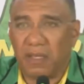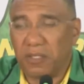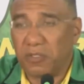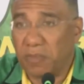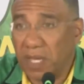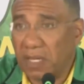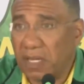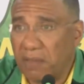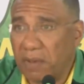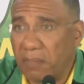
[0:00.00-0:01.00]
Uh, the
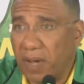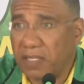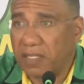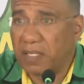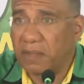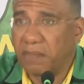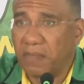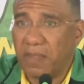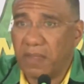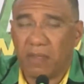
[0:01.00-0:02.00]
Jamaica Labour Party.
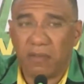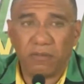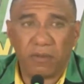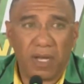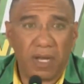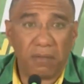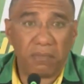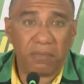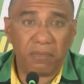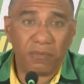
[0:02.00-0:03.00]

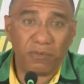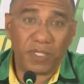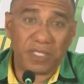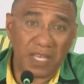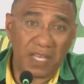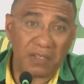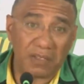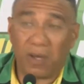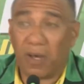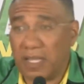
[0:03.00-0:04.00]
Uh,
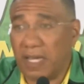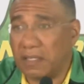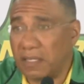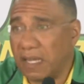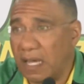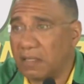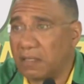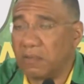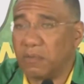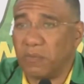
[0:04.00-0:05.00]
retained all that it
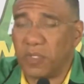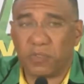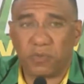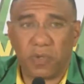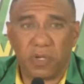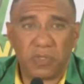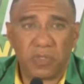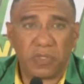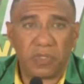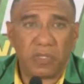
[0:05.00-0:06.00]
had, which
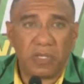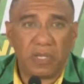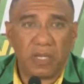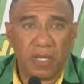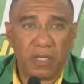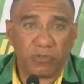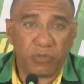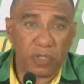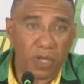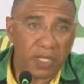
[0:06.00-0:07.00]
was uh,
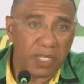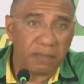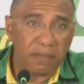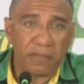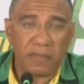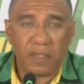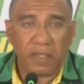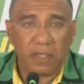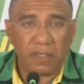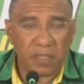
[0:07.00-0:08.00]
Trelawny,
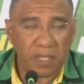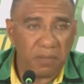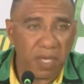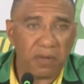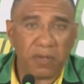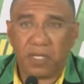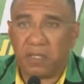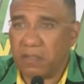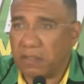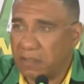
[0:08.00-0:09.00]
St.
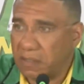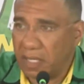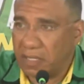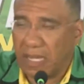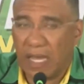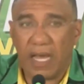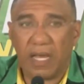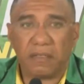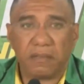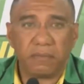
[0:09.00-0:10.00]
Mary, St.
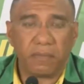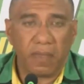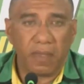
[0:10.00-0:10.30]
Ann,